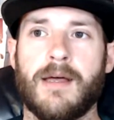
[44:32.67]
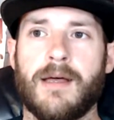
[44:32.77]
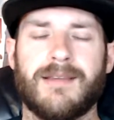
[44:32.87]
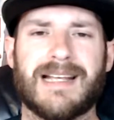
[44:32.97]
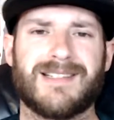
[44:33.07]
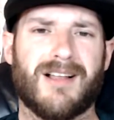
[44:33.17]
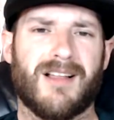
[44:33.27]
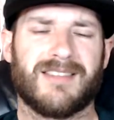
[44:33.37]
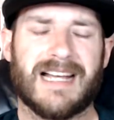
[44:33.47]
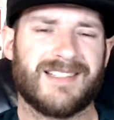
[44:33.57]
That's
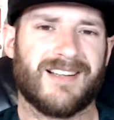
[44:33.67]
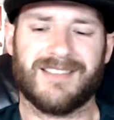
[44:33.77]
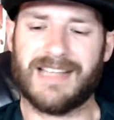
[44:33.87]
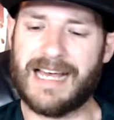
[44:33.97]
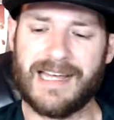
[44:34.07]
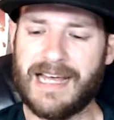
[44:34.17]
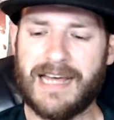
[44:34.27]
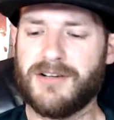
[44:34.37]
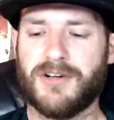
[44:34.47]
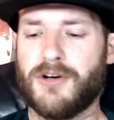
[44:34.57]
all.
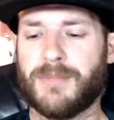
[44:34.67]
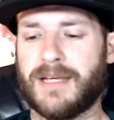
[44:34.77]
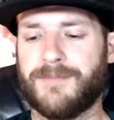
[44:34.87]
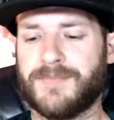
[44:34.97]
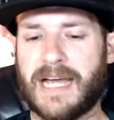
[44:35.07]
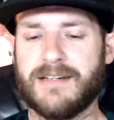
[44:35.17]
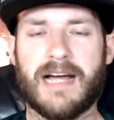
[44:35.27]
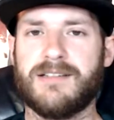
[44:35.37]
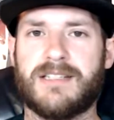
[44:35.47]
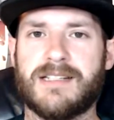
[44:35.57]
I don't know, man.
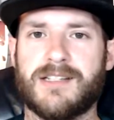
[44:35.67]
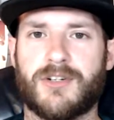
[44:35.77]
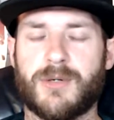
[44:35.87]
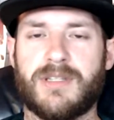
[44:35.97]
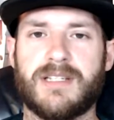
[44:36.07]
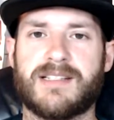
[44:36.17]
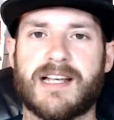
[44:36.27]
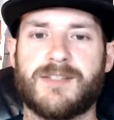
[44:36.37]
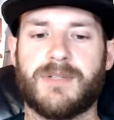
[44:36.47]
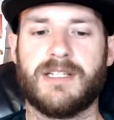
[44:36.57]
I disagree with the
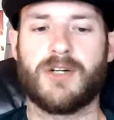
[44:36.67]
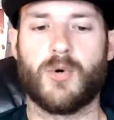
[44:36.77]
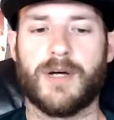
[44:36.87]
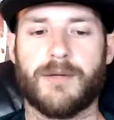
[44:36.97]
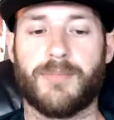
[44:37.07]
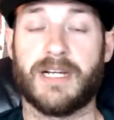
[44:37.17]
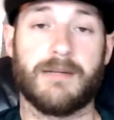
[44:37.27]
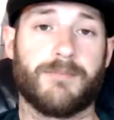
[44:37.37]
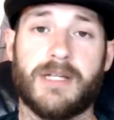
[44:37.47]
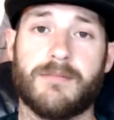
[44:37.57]
assessment he quit,
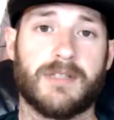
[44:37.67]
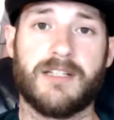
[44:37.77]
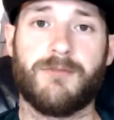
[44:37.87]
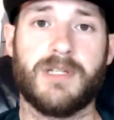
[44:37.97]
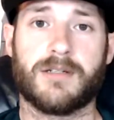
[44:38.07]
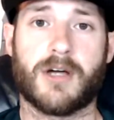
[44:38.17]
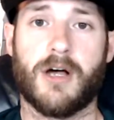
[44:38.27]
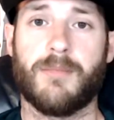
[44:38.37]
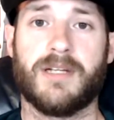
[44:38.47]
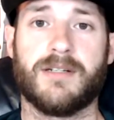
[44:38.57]
but leave me a
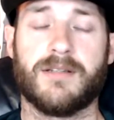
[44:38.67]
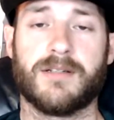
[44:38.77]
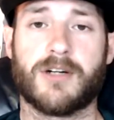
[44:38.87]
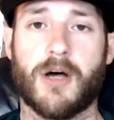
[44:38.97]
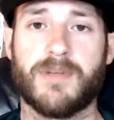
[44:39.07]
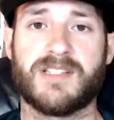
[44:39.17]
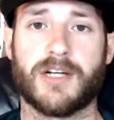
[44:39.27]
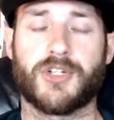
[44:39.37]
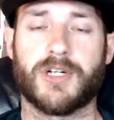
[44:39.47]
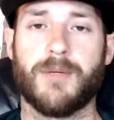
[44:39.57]
comment in the comment
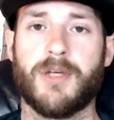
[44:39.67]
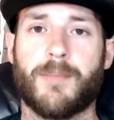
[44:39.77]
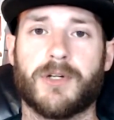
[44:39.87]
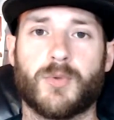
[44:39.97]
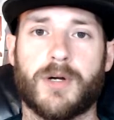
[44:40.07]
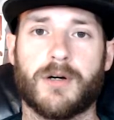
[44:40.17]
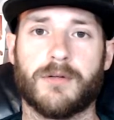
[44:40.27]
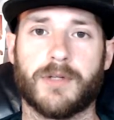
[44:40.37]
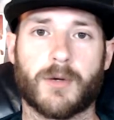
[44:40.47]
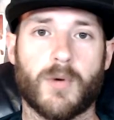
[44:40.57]
section or hit me up on Twitter
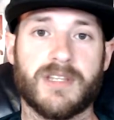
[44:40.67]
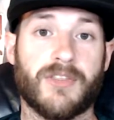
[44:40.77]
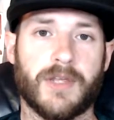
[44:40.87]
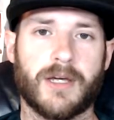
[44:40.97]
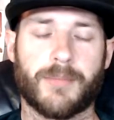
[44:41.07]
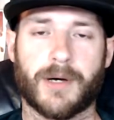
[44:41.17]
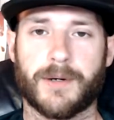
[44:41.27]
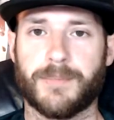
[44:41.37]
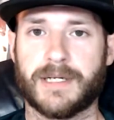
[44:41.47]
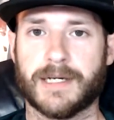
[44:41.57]
on like what you think about
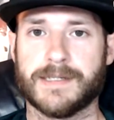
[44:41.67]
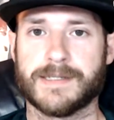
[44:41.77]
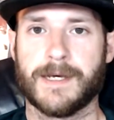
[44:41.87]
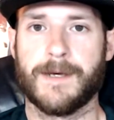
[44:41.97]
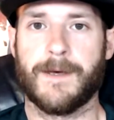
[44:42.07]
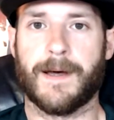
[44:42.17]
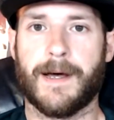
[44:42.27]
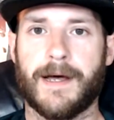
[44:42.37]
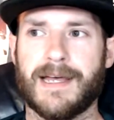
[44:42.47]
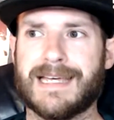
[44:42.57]
it, because
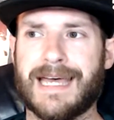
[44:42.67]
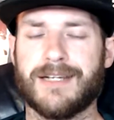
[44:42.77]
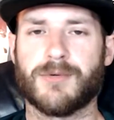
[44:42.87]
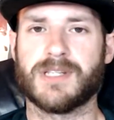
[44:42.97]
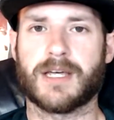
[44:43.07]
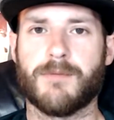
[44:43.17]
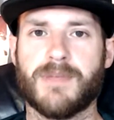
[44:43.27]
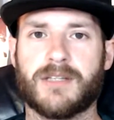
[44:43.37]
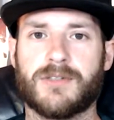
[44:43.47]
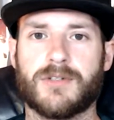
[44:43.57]
again, there was like a
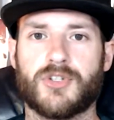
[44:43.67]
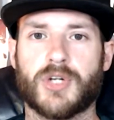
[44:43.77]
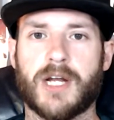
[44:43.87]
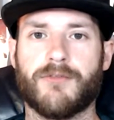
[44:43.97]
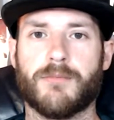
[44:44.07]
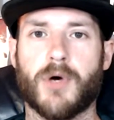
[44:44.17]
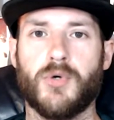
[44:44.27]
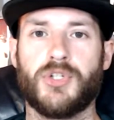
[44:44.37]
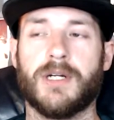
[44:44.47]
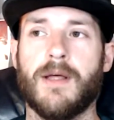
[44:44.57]
mixed train of
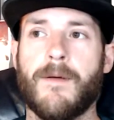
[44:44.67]
emotion.